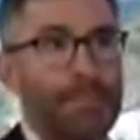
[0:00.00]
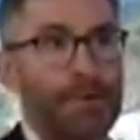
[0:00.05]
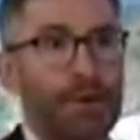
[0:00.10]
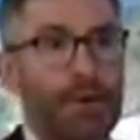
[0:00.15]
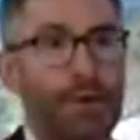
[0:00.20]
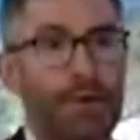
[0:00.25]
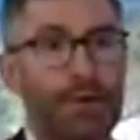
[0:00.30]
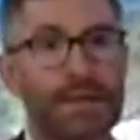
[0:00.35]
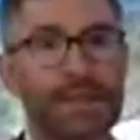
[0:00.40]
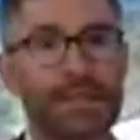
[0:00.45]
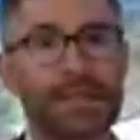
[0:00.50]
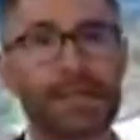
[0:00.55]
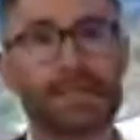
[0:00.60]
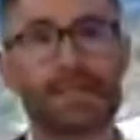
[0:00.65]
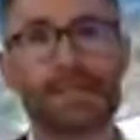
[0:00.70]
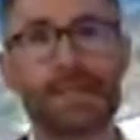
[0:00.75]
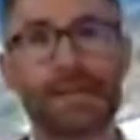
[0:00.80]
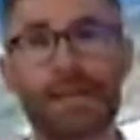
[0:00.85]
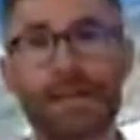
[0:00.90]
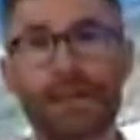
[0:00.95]

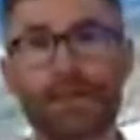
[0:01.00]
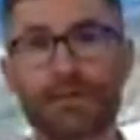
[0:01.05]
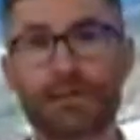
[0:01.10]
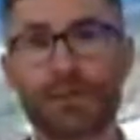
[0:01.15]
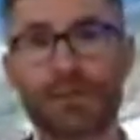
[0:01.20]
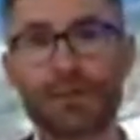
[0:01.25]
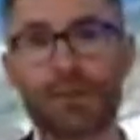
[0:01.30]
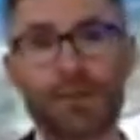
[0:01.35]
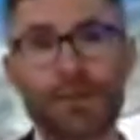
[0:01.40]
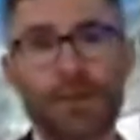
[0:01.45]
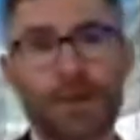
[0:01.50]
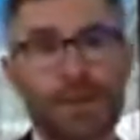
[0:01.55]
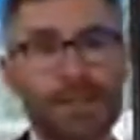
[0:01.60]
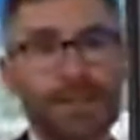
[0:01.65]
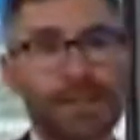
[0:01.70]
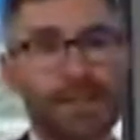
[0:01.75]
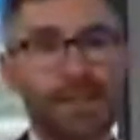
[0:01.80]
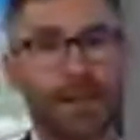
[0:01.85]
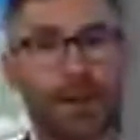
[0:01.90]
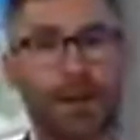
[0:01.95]
priorities they give certain
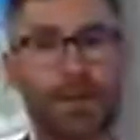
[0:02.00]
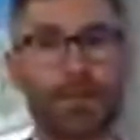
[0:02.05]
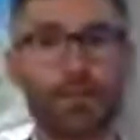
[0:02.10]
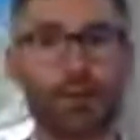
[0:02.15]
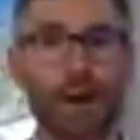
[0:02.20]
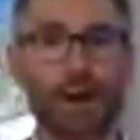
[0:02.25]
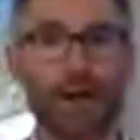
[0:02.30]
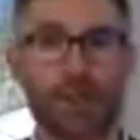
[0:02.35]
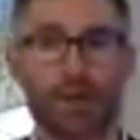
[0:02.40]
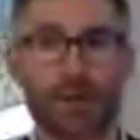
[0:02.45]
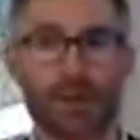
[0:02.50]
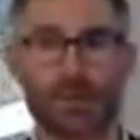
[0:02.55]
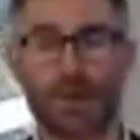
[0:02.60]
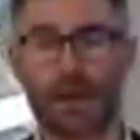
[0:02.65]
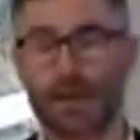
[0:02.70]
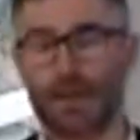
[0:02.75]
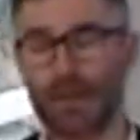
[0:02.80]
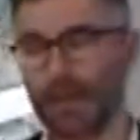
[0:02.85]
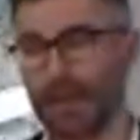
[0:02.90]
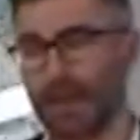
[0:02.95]
content over other,
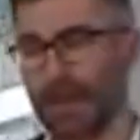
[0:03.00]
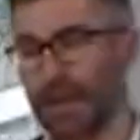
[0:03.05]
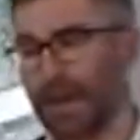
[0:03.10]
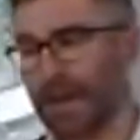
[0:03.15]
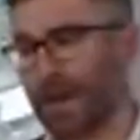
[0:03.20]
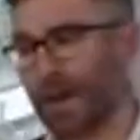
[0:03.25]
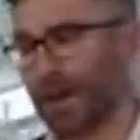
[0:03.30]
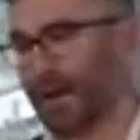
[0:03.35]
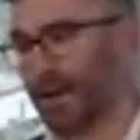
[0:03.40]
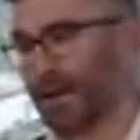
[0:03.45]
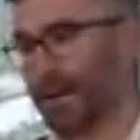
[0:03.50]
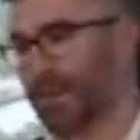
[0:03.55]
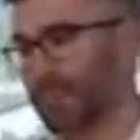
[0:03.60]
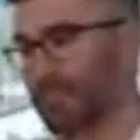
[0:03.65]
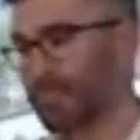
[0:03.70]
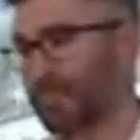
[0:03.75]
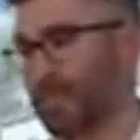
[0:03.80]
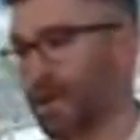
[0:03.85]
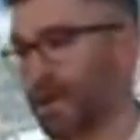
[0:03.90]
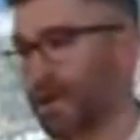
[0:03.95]
right? The
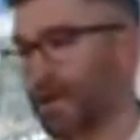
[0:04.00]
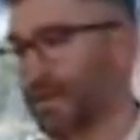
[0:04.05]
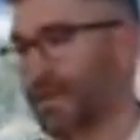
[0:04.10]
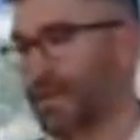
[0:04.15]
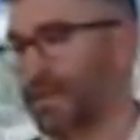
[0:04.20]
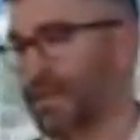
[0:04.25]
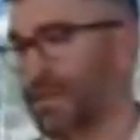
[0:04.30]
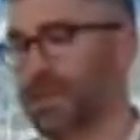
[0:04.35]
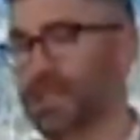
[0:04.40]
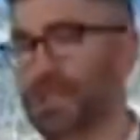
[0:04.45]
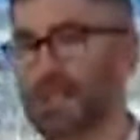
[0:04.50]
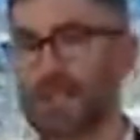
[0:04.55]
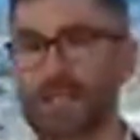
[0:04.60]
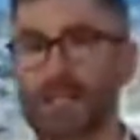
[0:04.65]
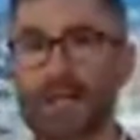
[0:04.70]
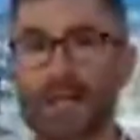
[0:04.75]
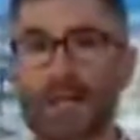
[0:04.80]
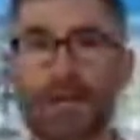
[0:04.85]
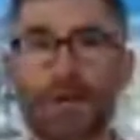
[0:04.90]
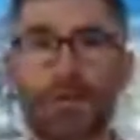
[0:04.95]
decisions they
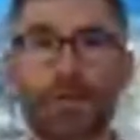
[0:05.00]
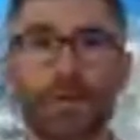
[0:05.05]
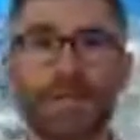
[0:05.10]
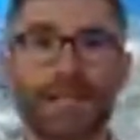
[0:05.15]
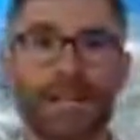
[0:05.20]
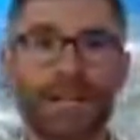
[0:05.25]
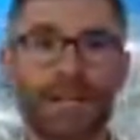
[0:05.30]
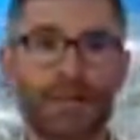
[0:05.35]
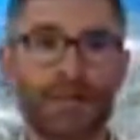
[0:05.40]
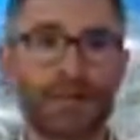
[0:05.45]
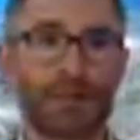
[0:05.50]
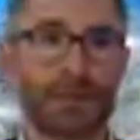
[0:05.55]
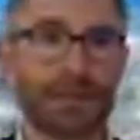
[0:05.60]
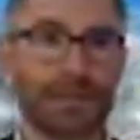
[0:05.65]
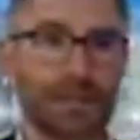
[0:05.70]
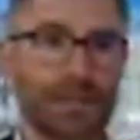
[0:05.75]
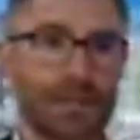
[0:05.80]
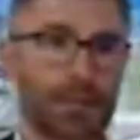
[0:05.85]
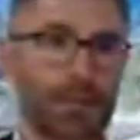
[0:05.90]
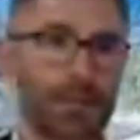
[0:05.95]
take, what kind of
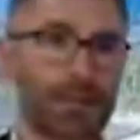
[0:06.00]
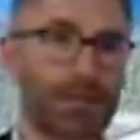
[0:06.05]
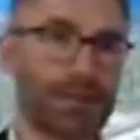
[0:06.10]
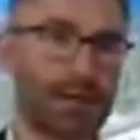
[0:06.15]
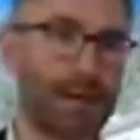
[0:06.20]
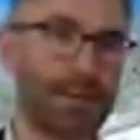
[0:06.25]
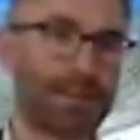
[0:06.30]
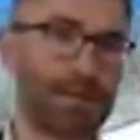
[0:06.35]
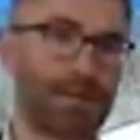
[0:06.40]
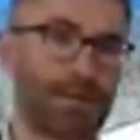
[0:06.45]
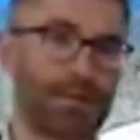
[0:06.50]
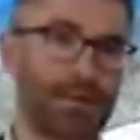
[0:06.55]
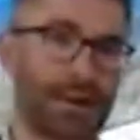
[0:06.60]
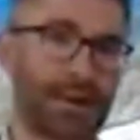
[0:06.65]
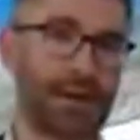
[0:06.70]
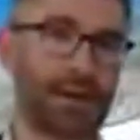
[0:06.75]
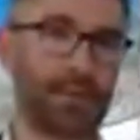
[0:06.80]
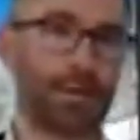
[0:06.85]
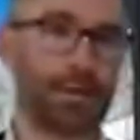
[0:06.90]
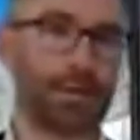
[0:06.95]
content they want to amplify
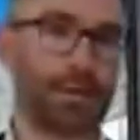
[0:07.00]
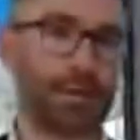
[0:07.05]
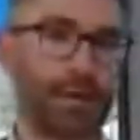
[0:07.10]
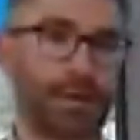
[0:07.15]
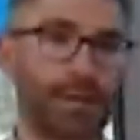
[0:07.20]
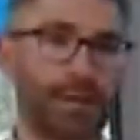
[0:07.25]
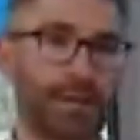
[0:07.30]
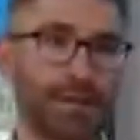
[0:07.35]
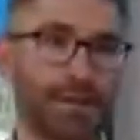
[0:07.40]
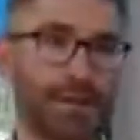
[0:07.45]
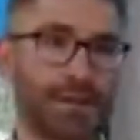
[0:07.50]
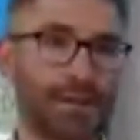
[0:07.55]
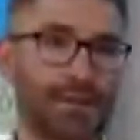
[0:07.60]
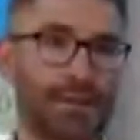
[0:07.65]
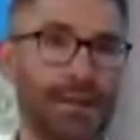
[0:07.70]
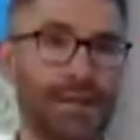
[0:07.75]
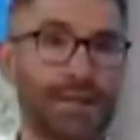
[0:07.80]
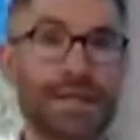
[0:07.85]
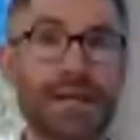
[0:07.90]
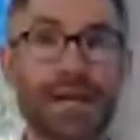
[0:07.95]
and whatnot,
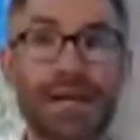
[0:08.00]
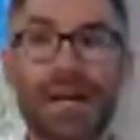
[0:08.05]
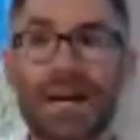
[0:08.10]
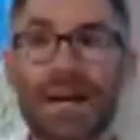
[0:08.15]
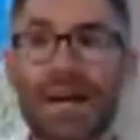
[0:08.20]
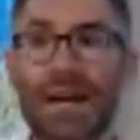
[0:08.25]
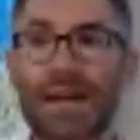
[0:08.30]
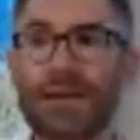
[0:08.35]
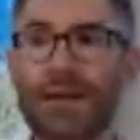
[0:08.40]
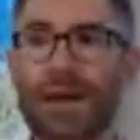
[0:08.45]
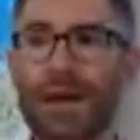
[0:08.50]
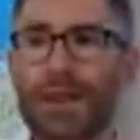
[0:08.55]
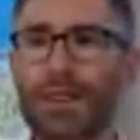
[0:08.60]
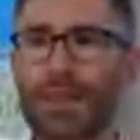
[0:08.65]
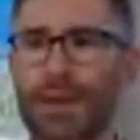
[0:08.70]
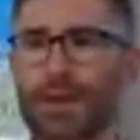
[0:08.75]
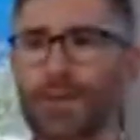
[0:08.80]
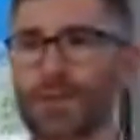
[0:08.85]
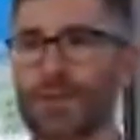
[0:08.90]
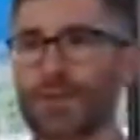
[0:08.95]
right? And I
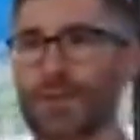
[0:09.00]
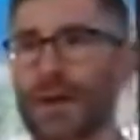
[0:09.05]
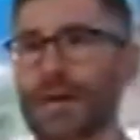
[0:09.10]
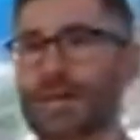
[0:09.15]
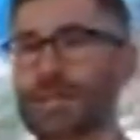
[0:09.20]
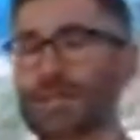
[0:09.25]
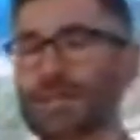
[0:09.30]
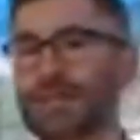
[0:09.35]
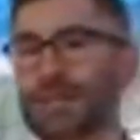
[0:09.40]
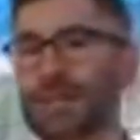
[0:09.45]
think we should ask